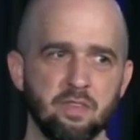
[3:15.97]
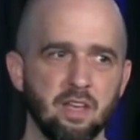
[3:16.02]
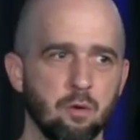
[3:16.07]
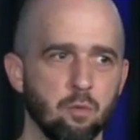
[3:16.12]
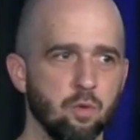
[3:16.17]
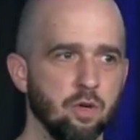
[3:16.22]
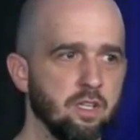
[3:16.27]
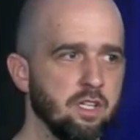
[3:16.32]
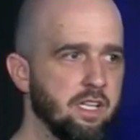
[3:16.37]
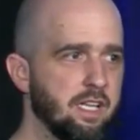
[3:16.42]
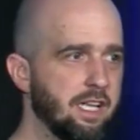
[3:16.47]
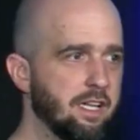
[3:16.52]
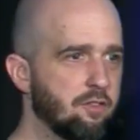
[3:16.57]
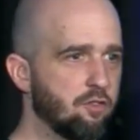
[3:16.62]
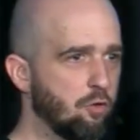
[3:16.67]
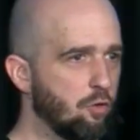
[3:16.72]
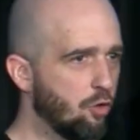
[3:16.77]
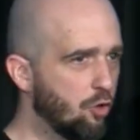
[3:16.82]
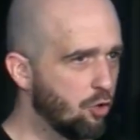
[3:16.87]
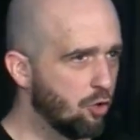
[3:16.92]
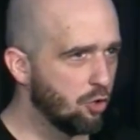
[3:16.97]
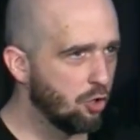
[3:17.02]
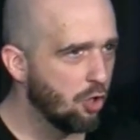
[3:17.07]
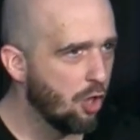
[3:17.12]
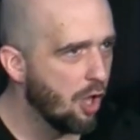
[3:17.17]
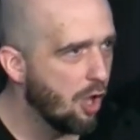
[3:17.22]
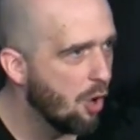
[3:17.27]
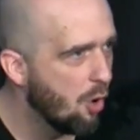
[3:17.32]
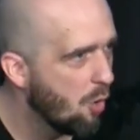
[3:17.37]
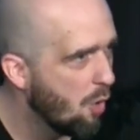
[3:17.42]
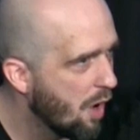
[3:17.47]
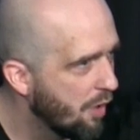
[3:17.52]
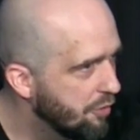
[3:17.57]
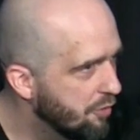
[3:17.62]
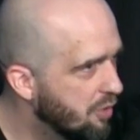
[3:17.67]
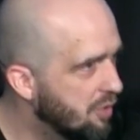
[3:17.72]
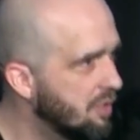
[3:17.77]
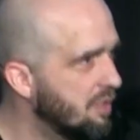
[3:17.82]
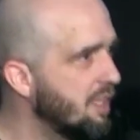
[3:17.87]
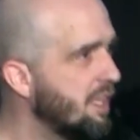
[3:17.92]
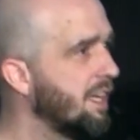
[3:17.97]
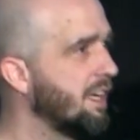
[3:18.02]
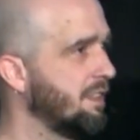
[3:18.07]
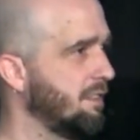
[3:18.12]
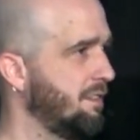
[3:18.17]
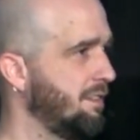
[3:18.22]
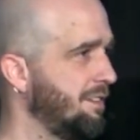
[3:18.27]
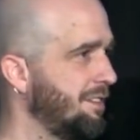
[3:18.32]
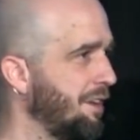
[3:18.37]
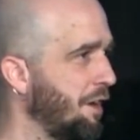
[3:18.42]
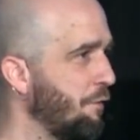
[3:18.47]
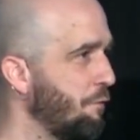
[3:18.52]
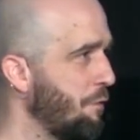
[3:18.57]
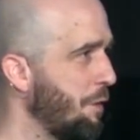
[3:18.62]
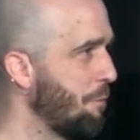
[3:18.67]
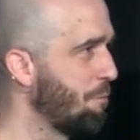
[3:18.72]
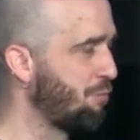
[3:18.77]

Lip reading: that really gets low on the list of